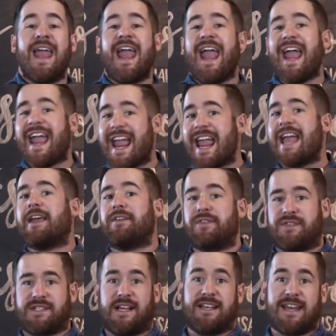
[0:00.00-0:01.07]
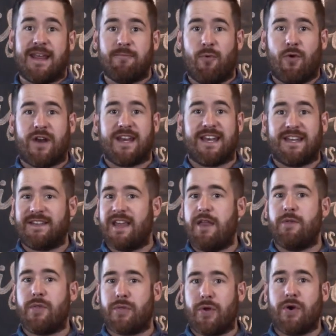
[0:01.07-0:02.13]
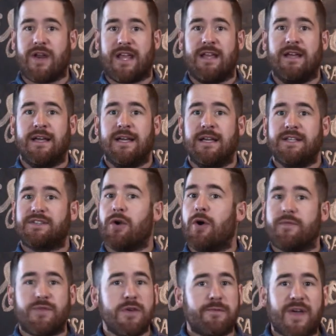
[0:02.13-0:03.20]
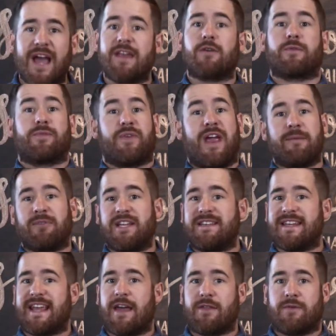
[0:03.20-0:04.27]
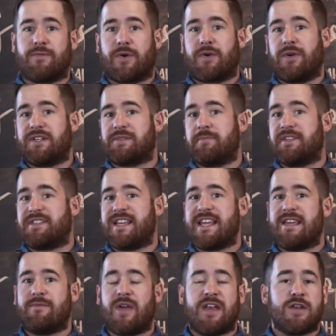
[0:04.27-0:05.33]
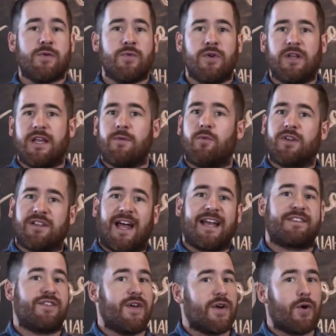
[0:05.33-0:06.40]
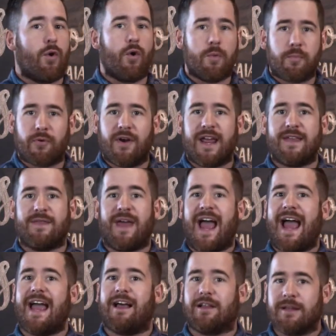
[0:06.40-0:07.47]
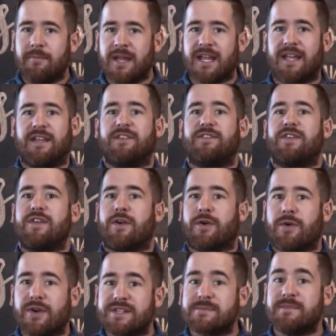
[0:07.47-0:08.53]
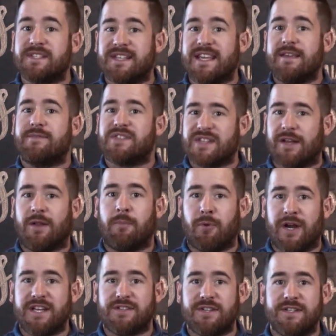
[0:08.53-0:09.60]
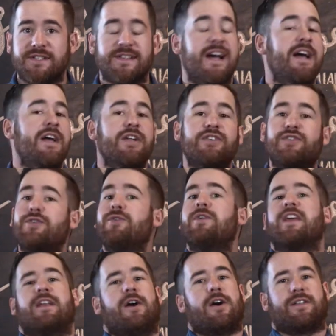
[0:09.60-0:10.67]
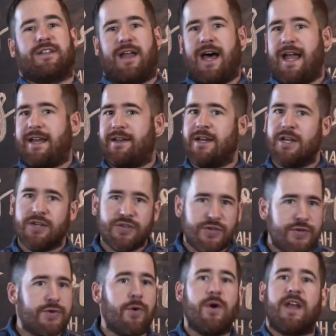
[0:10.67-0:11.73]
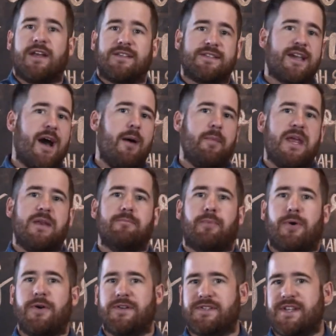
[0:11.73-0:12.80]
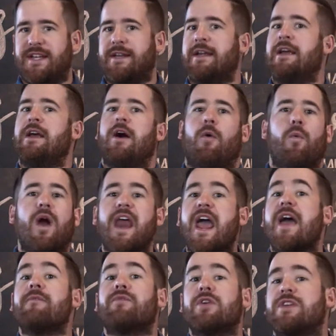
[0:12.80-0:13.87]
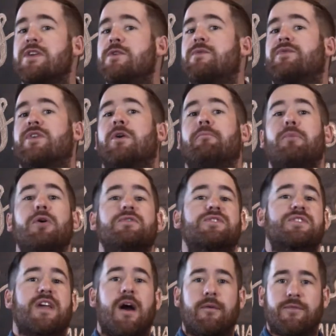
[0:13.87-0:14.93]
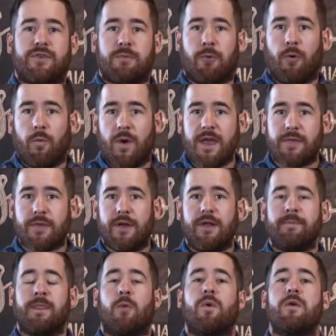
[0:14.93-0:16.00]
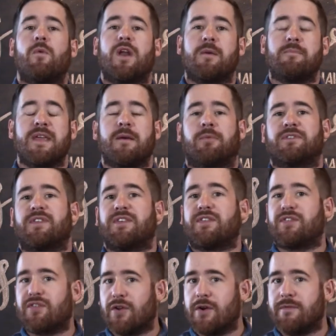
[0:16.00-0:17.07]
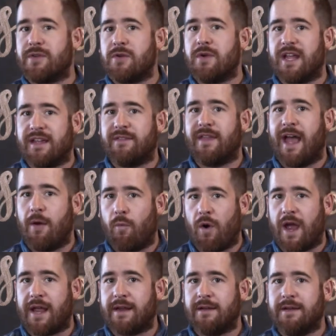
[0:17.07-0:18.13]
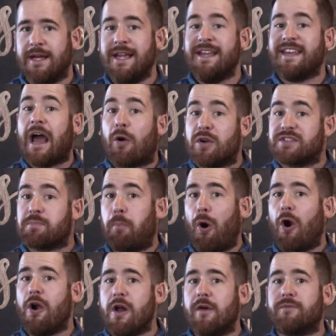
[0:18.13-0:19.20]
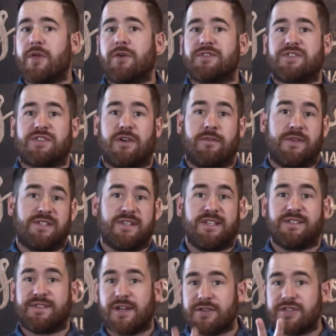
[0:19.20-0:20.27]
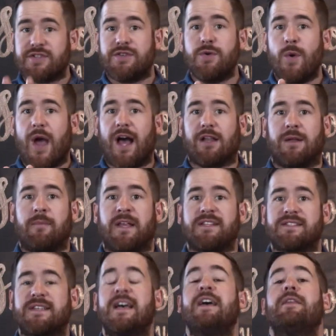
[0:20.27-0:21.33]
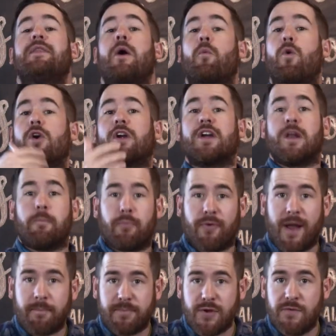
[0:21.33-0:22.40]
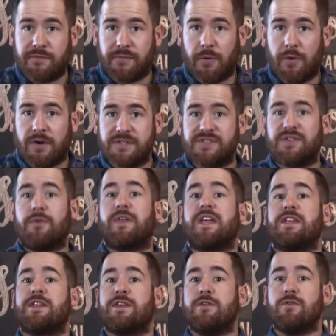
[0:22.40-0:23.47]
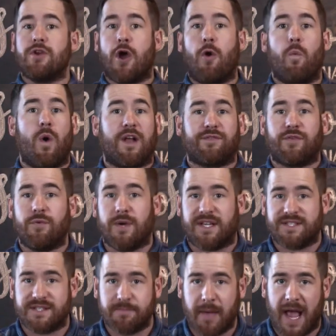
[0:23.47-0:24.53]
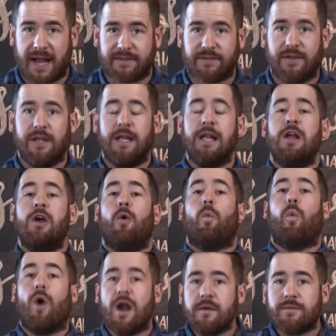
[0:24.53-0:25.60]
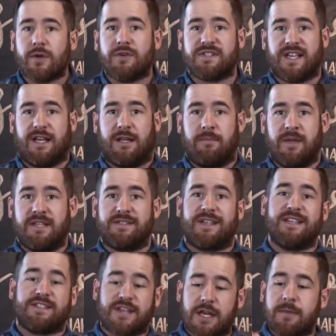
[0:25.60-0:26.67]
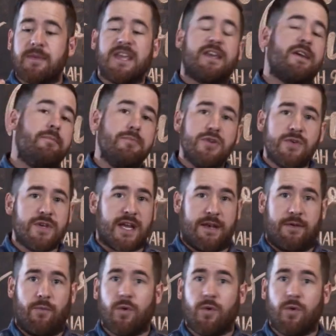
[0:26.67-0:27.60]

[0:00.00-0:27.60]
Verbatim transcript: and Sunday morning at 10:30. So if you've got your family together for Christmas Eve and you really would like to incorporate that element into your Christmas Eve celebrations, tune in online. Join us, come in person, whatever you feel most comfortable with. We want to be able to serve you in that way. Now, as part of those services, there's two elements that we're going to prep you for so that you know what to expect. One of those elements is going to be communion.